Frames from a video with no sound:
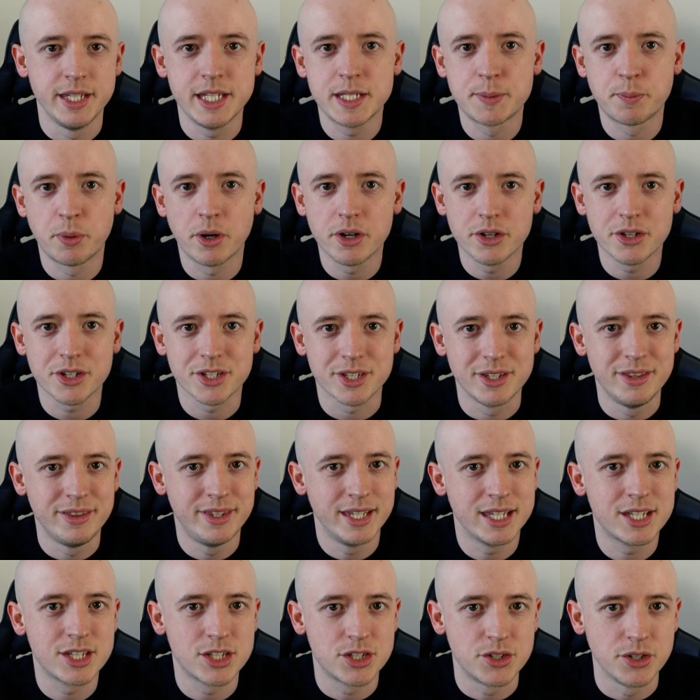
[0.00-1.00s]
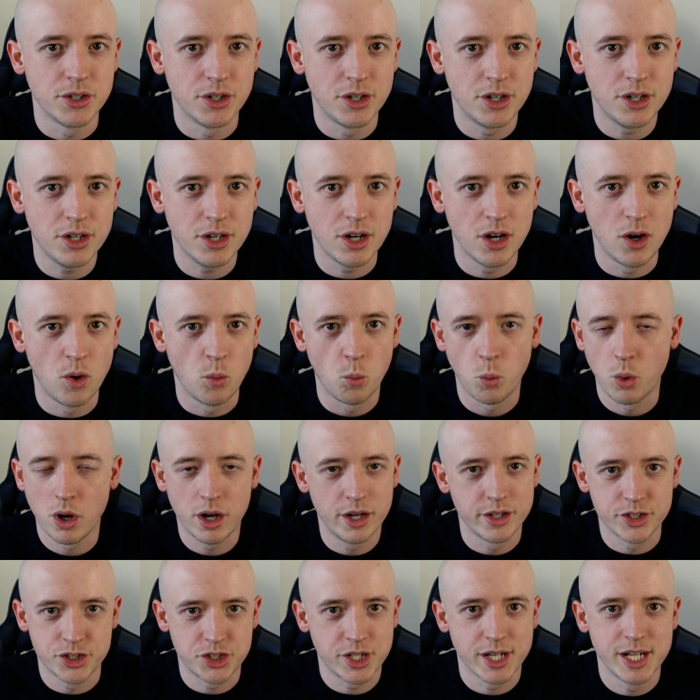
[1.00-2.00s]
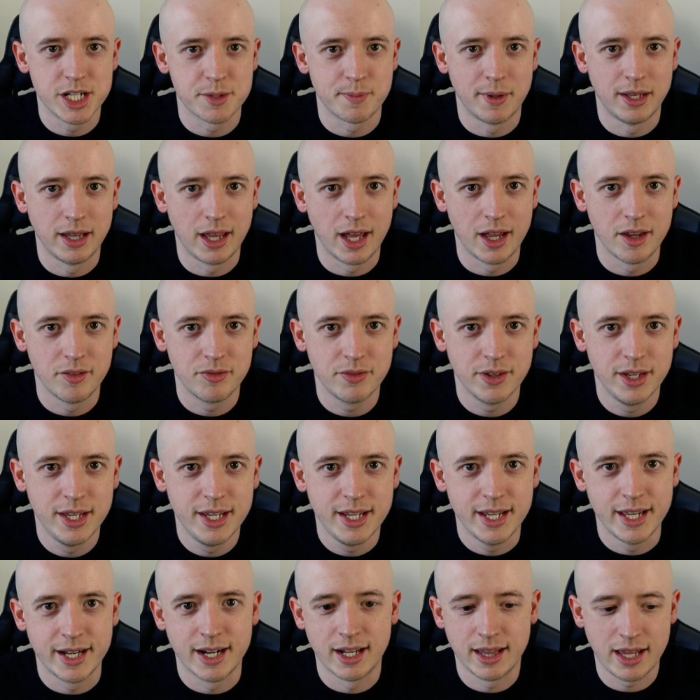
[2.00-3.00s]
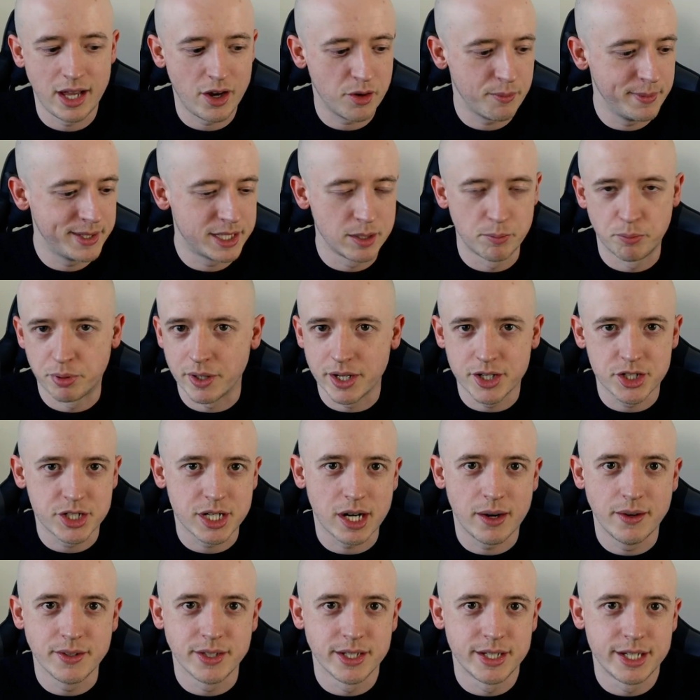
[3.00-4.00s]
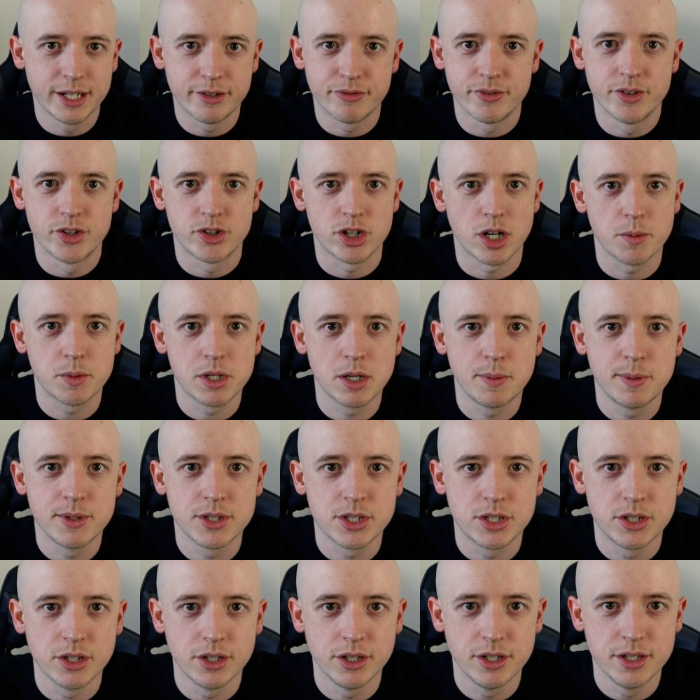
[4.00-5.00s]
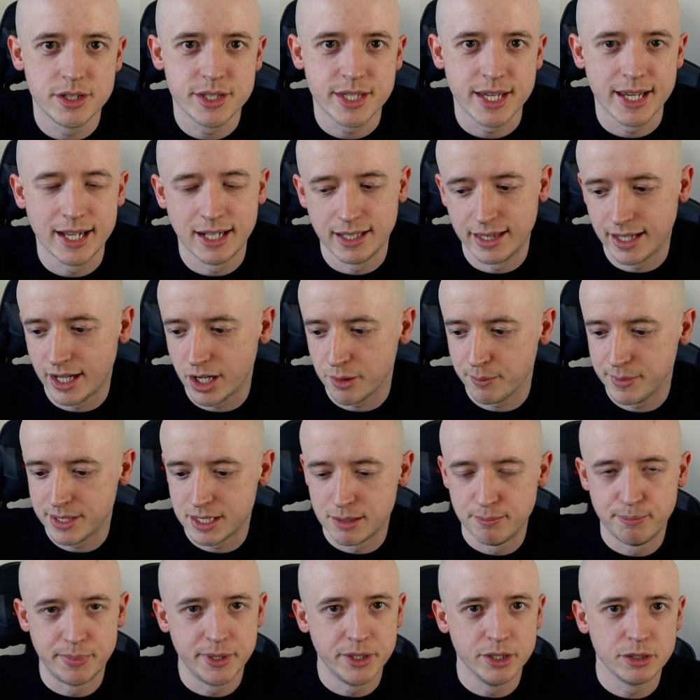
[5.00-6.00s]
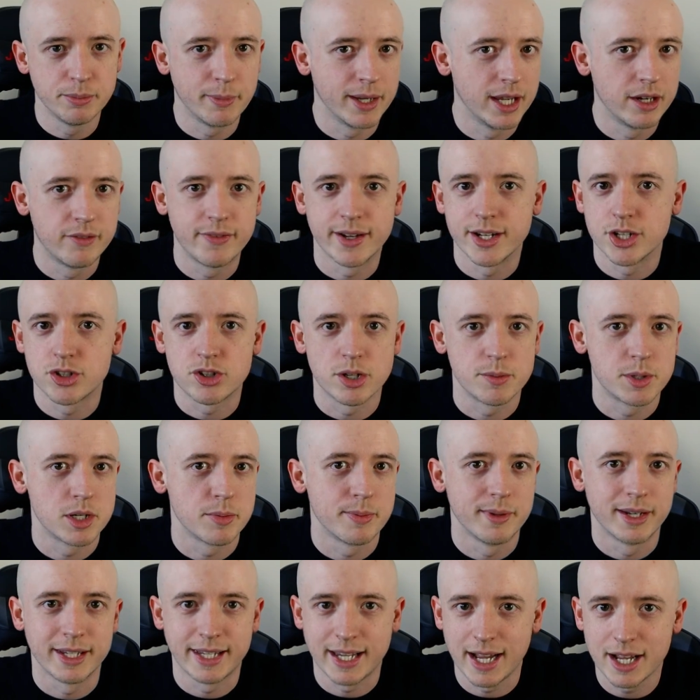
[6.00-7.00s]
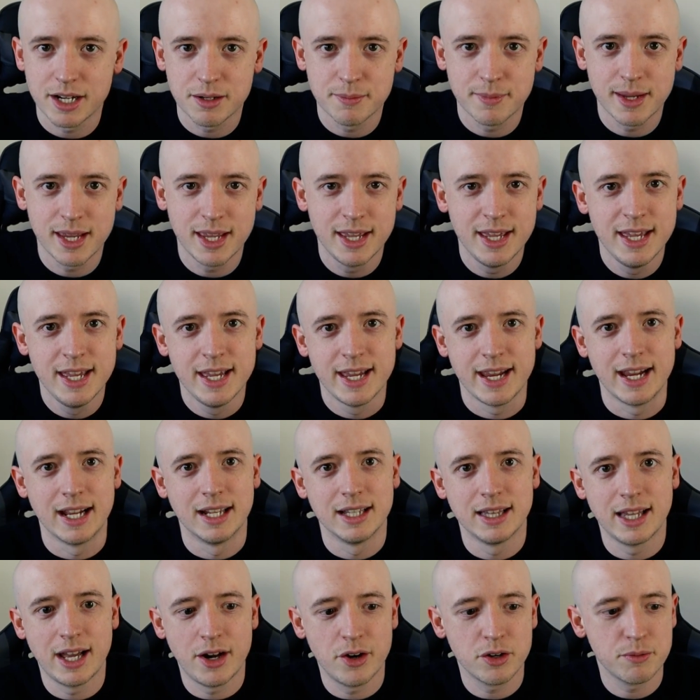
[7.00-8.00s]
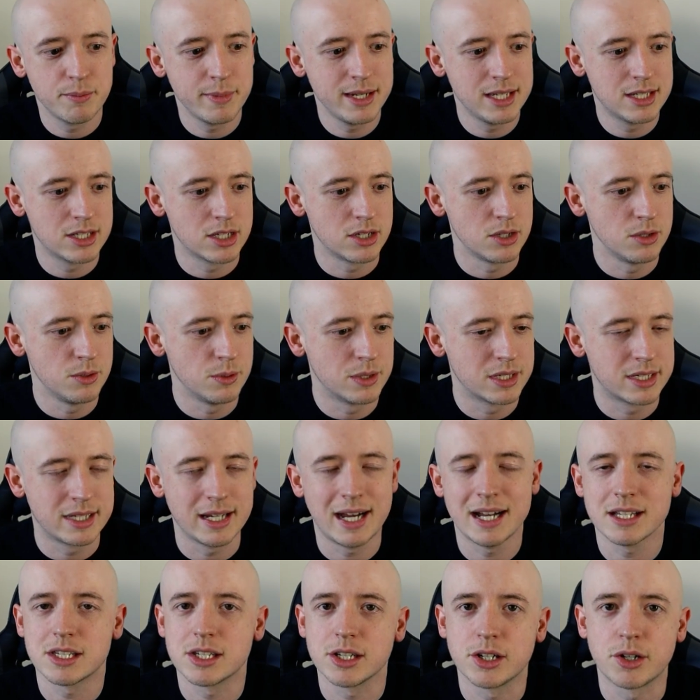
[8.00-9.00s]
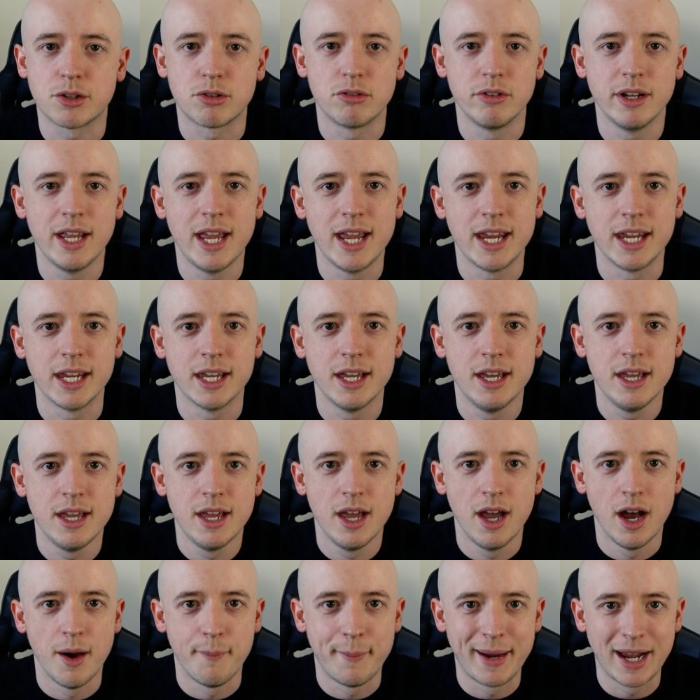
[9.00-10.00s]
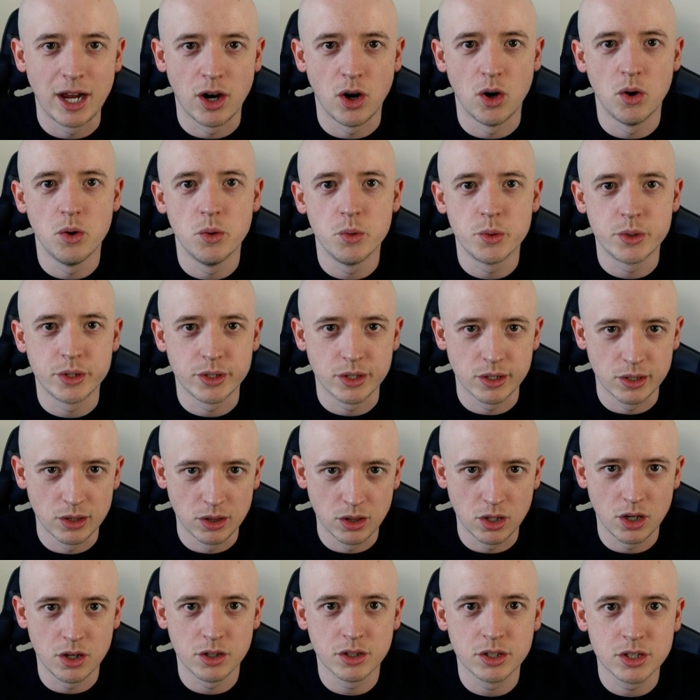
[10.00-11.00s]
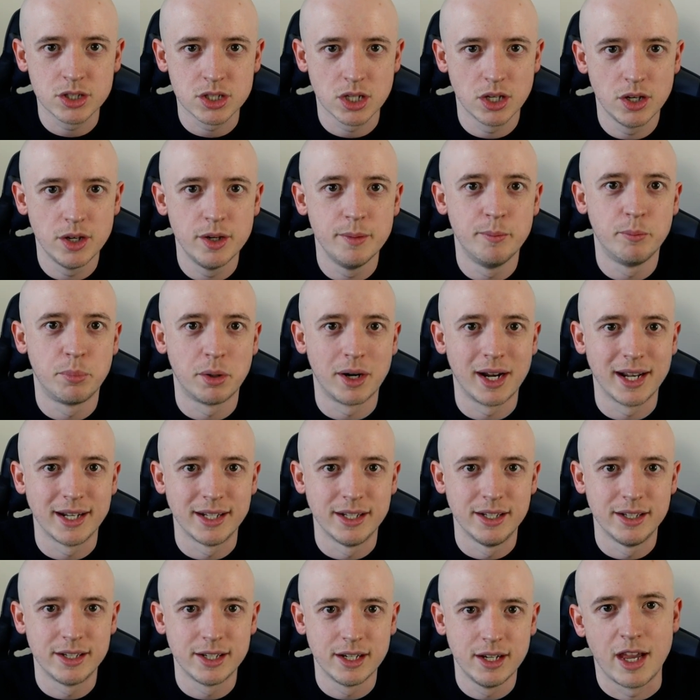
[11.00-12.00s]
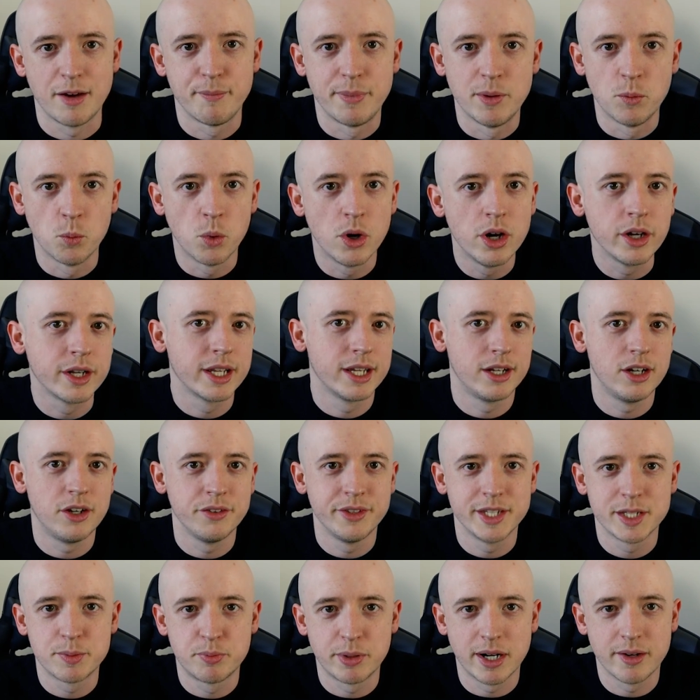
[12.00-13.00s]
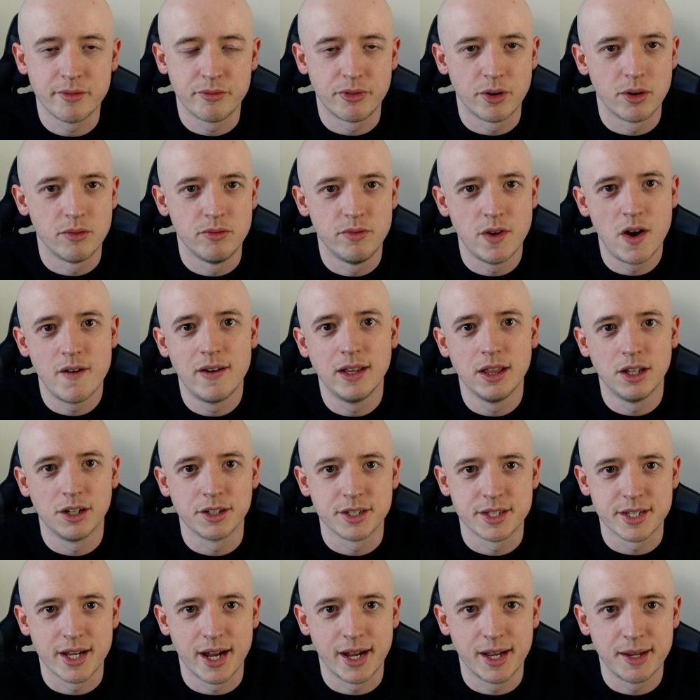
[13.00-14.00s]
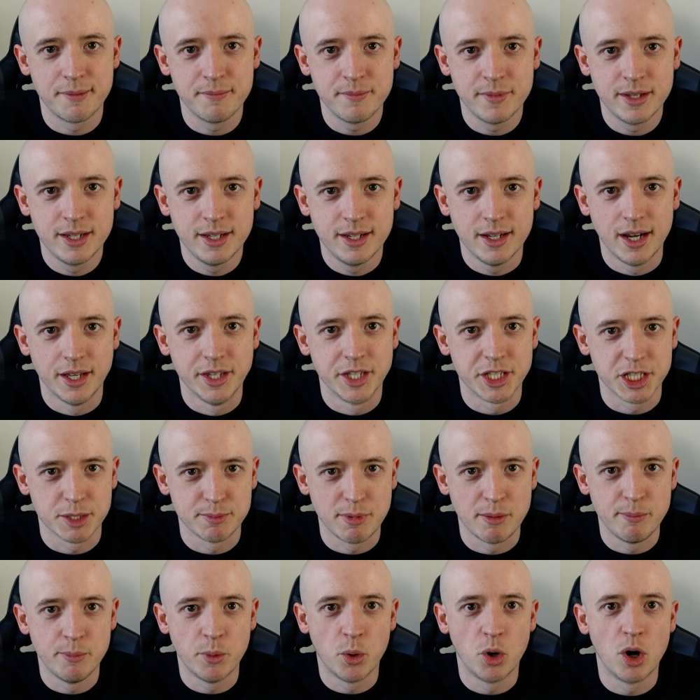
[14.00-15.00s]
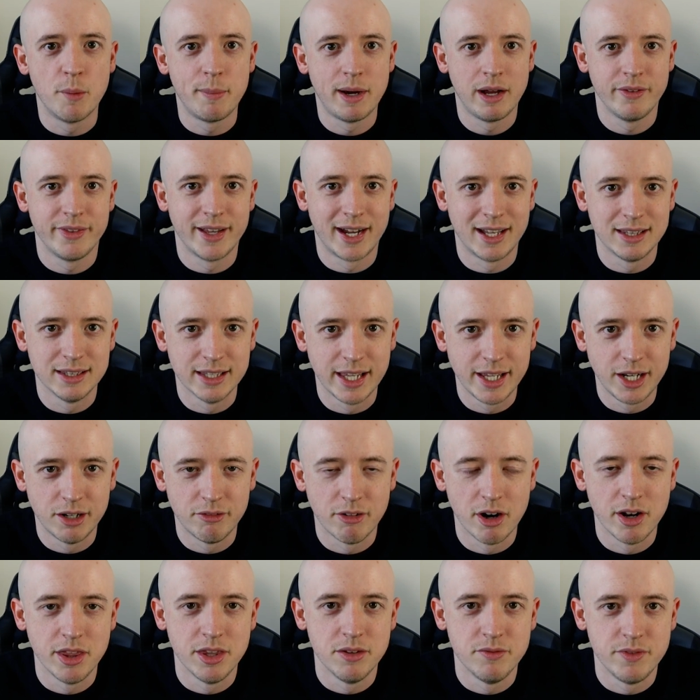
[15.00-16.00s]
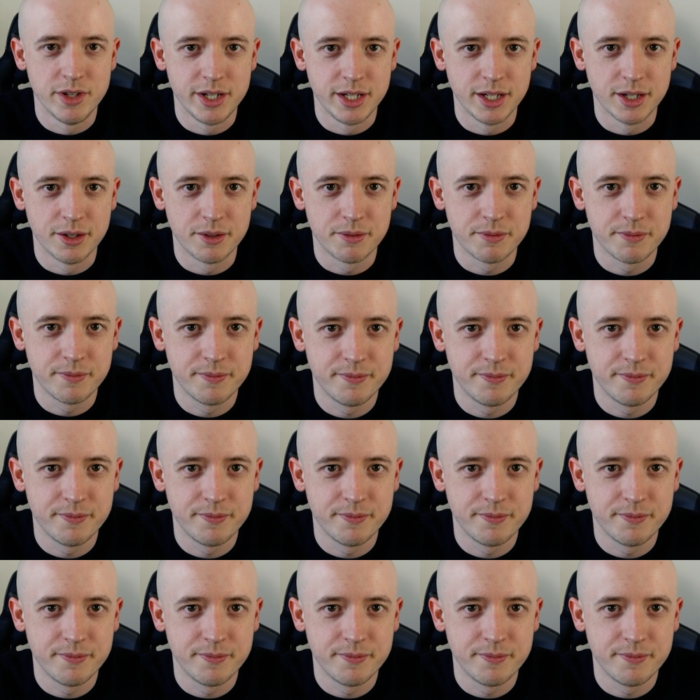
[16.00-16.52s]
These products and this store are what has changed my life. It allowed me to branch out into different dropshipping stores, it allowed me to build my advanced dropshipping academy, it allowed me to start to create my own long-term brand. I've been working on this brand for a very long time, and there's gonna be more about that later on in the video.